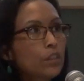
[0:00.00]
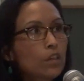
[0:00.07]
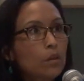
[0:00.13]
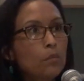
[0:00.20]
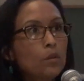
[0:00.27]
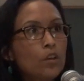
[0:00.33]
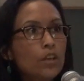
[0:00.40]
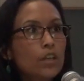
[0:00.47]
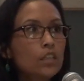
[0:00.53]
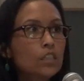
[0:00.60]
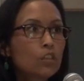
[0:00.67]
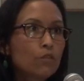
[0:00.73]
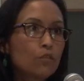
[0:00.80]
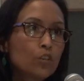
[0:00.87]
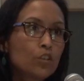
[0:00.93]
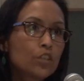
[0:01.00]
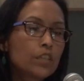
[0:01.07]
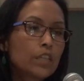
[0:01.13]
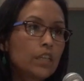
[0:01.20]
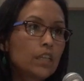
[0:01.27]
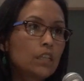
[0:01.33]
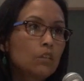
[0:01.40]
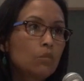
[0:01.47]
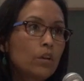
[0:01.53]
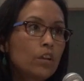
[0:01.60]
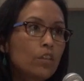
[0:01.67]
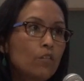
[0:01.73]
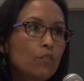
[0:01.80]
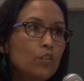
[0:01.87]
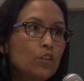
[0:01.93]
communities, one of
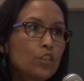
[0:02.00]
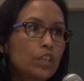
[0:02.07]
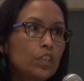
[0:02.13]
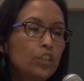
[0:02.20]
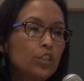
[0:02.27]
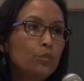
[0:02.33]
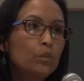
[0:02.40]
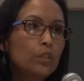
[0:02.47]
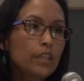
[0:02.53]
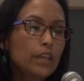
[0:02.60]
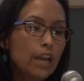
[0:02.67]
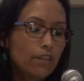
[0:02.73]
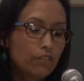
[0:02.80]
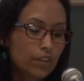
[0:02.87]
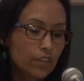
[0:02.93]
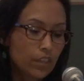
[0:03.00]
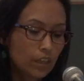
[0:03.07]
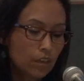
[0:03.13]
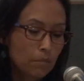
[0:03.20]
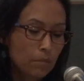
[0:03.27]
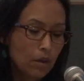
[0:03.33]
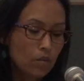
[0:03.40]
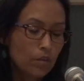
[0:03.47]
the first things you really have to think about